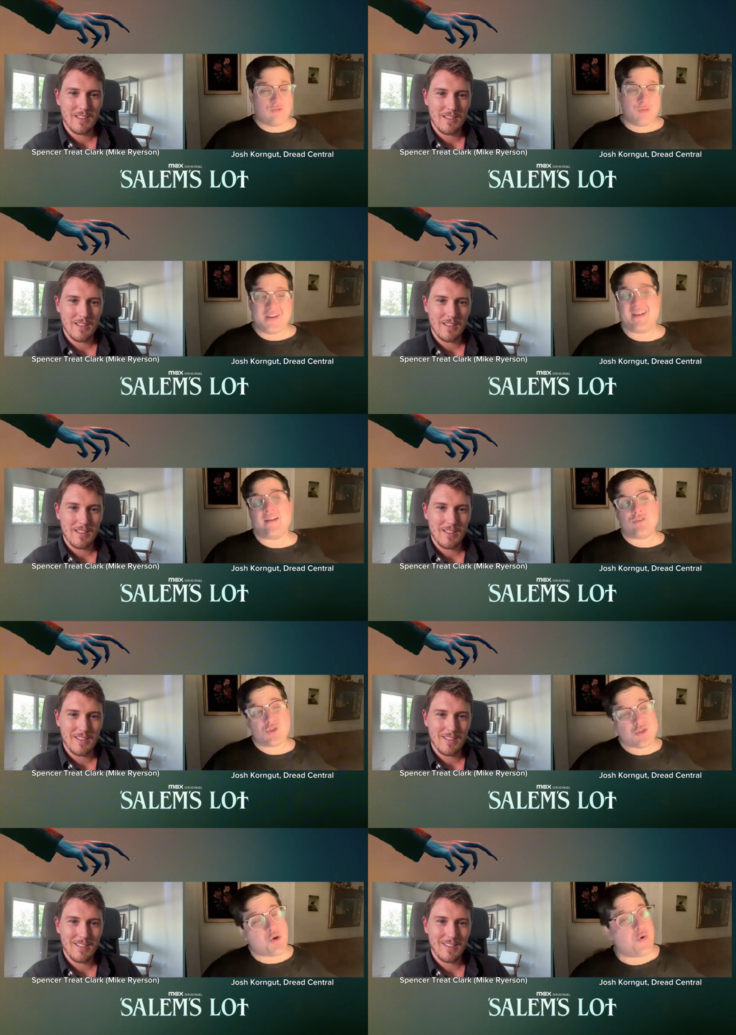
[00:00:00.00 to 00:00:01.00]
Speaker 1: for ruining
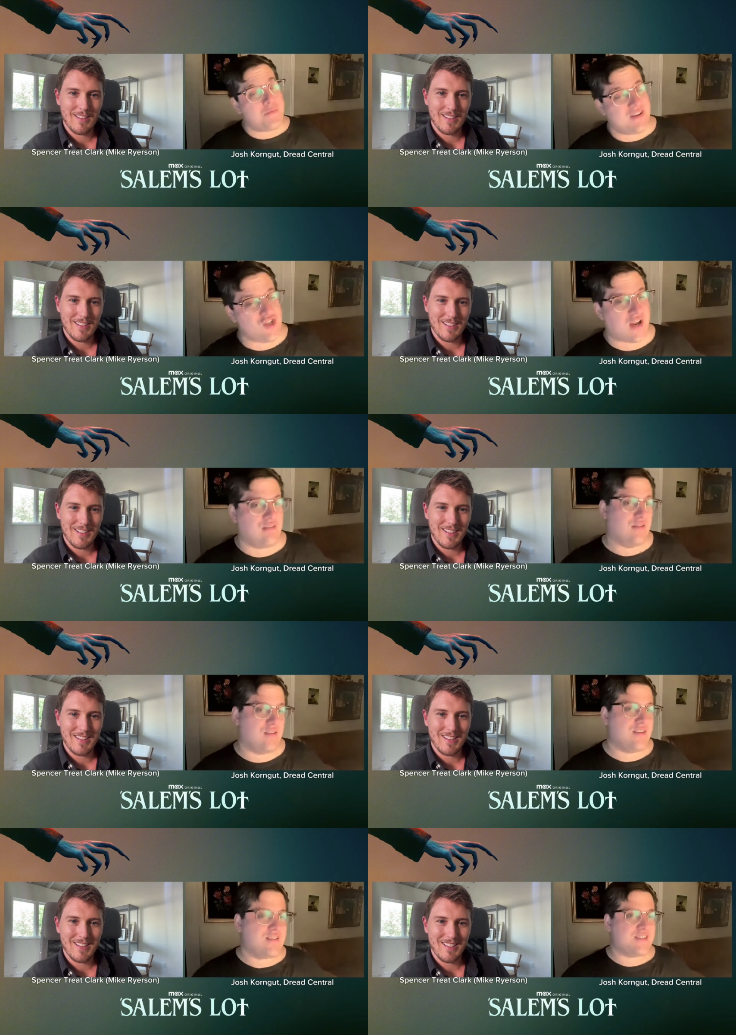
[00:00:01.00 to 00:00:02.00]
so many
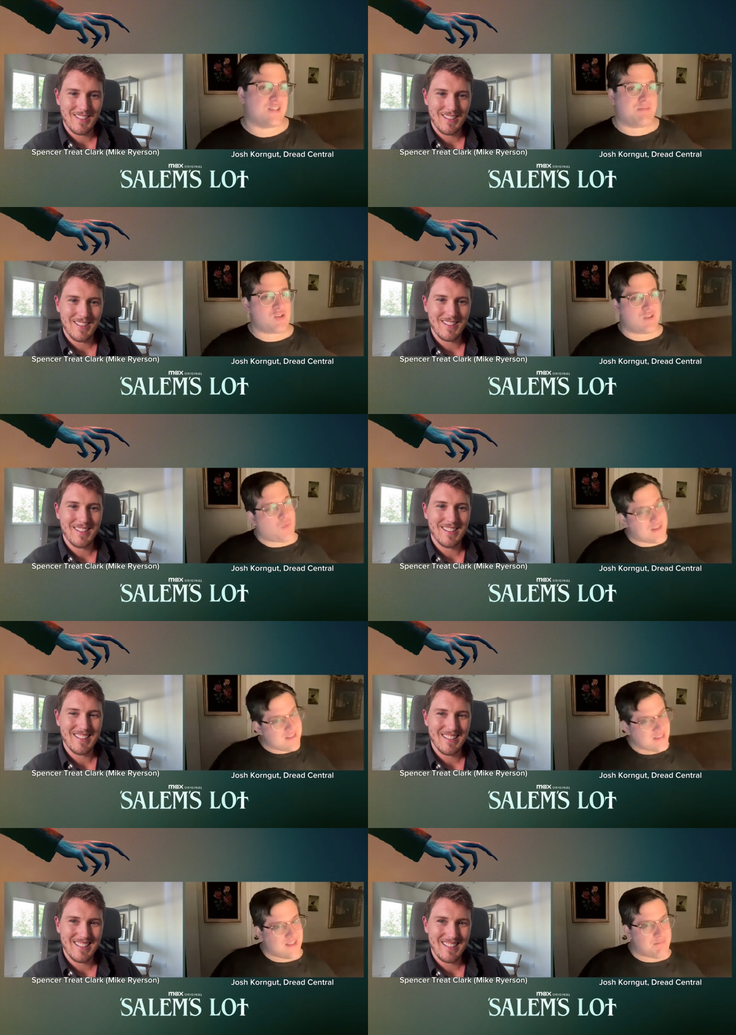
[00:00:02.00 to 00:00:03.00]
childhoods, especially one
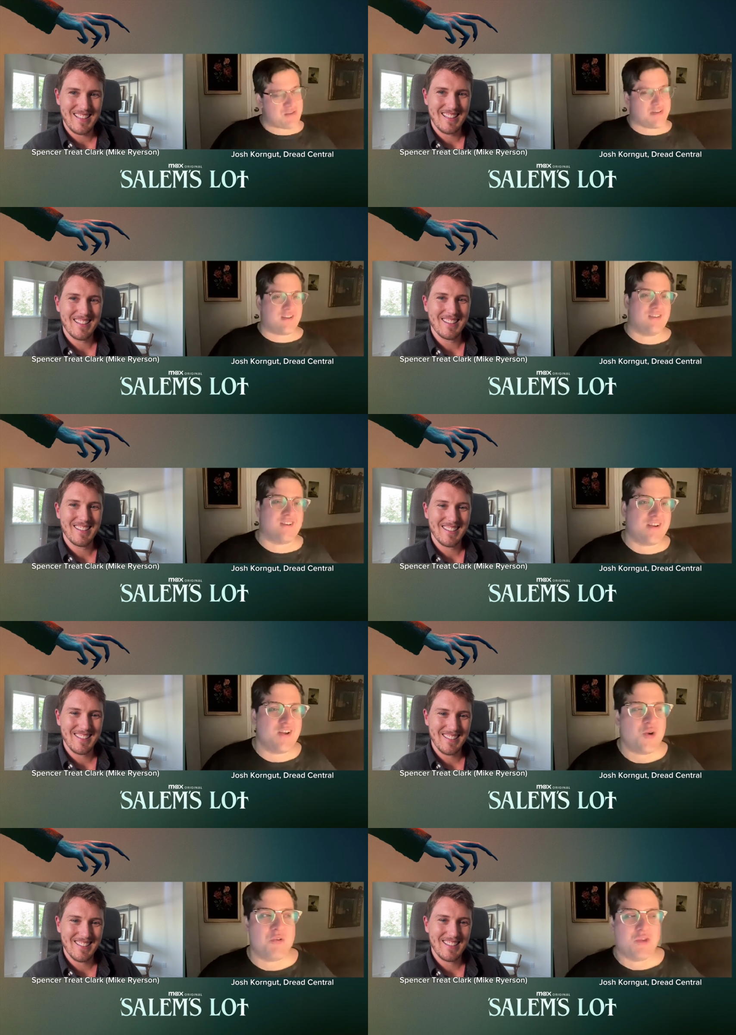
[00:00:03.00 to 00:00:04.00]
scene in particular
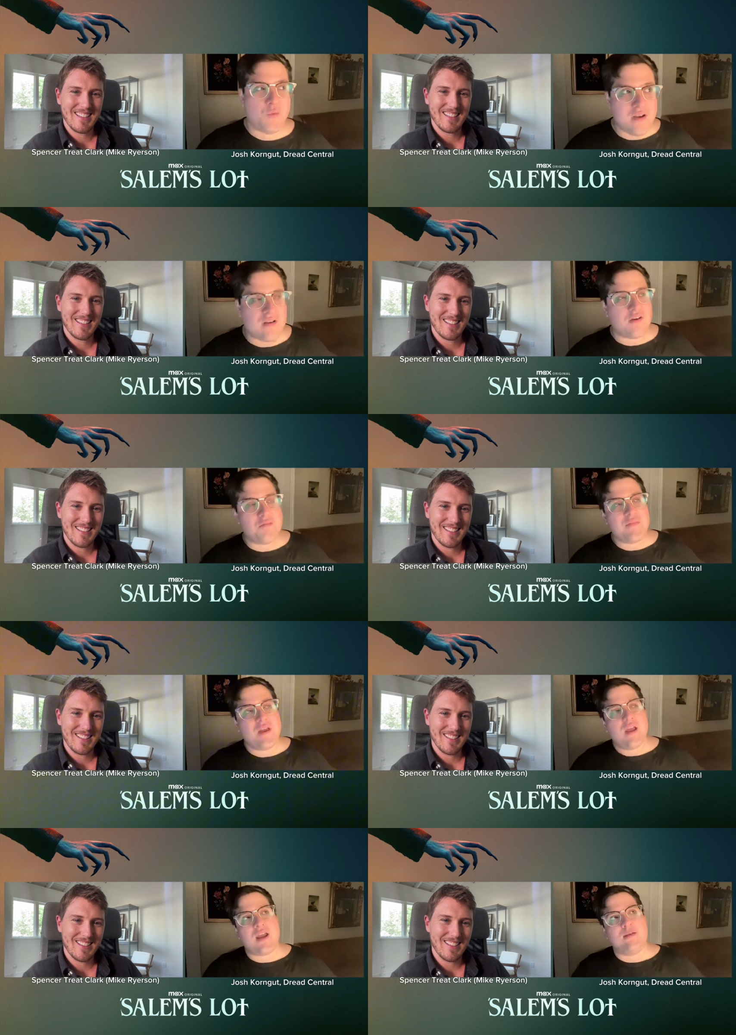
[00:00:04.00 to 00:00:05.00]
with a window.
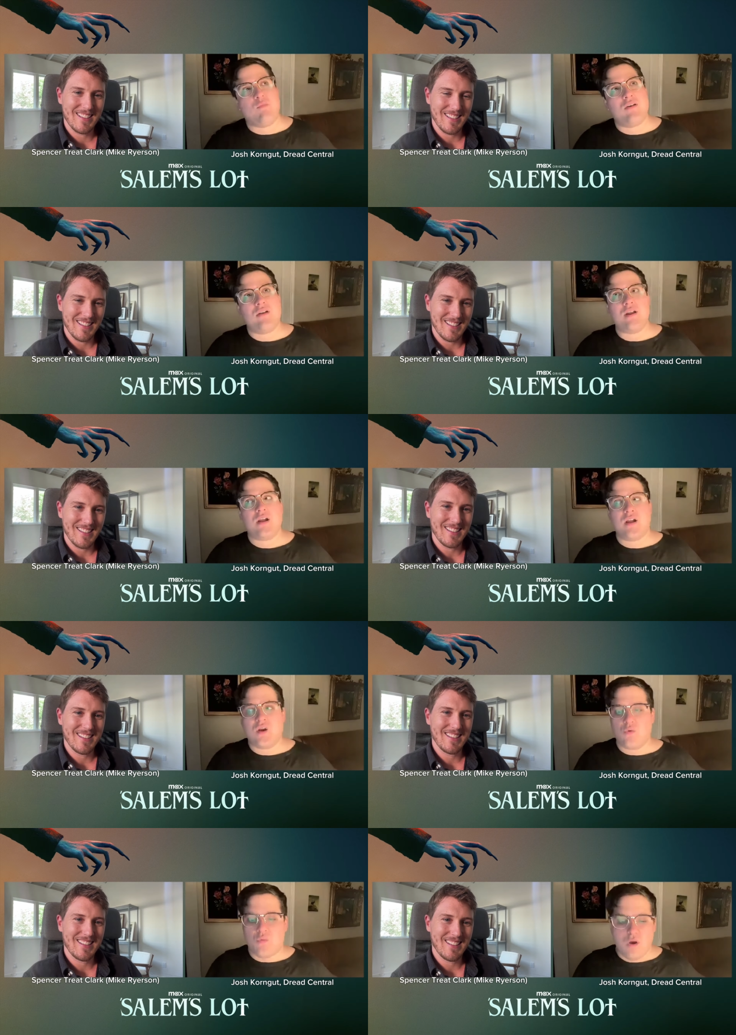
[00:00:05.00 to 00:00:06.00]
And I'm wondering,
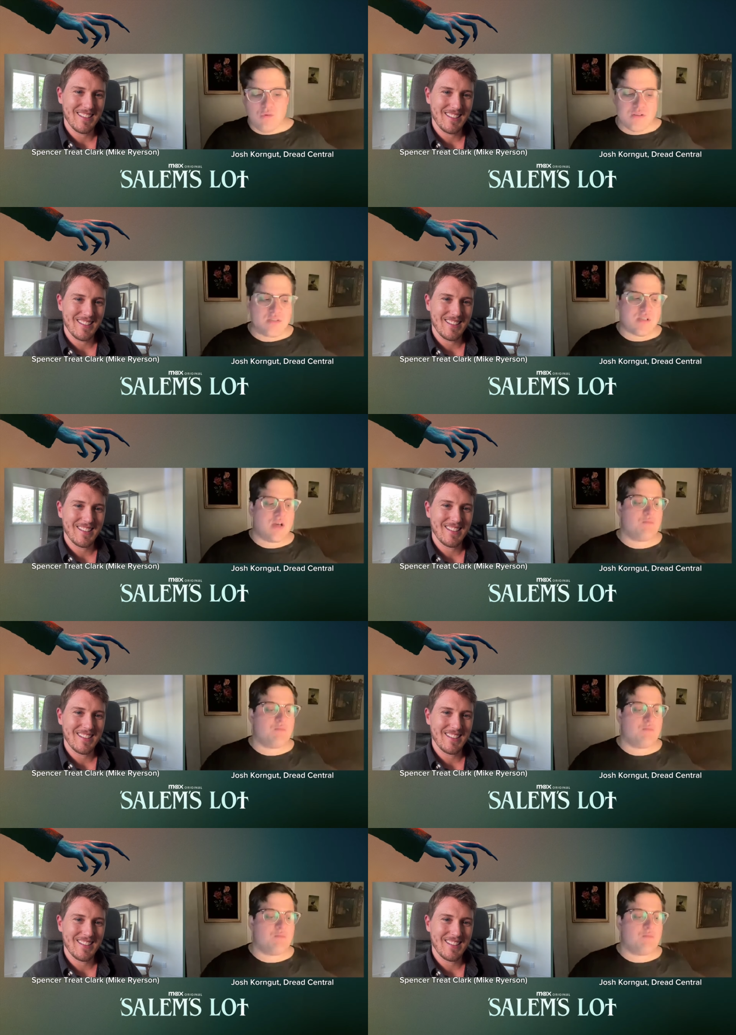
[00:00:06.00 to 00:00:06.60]
what was a